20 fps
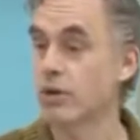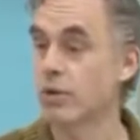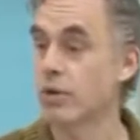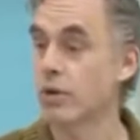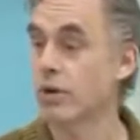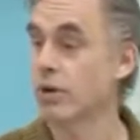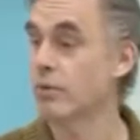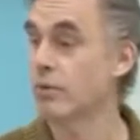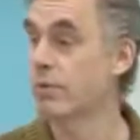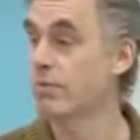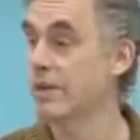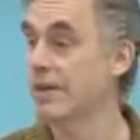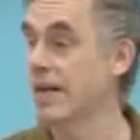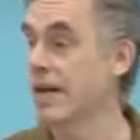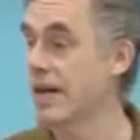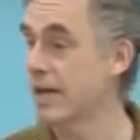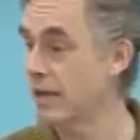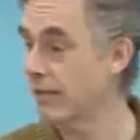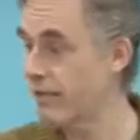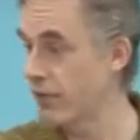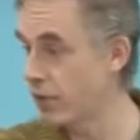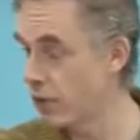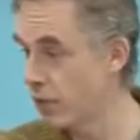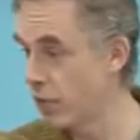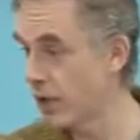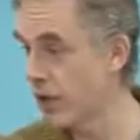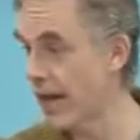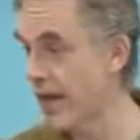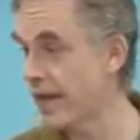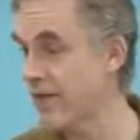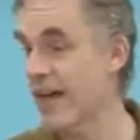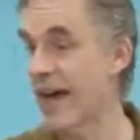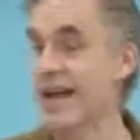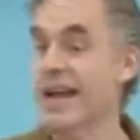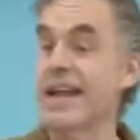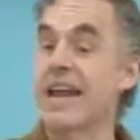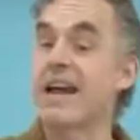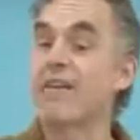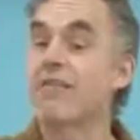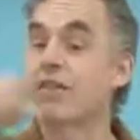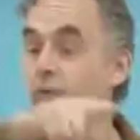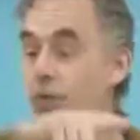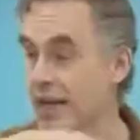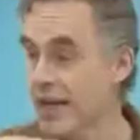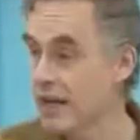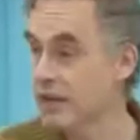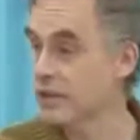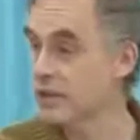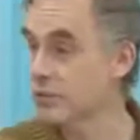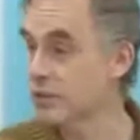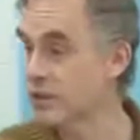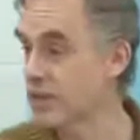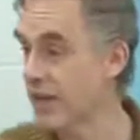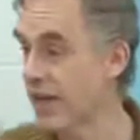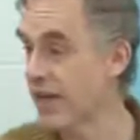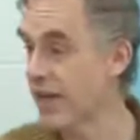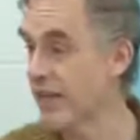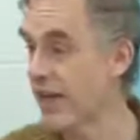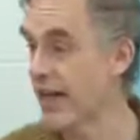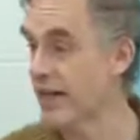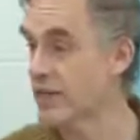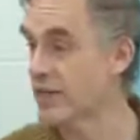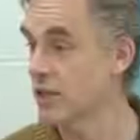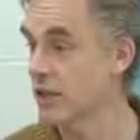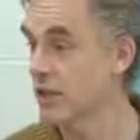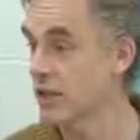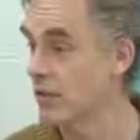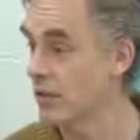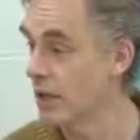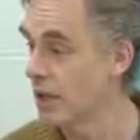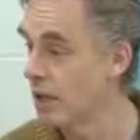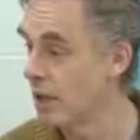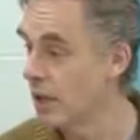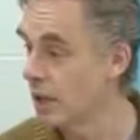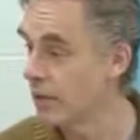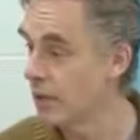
the world would be like if you were like that and everyone else was like that too.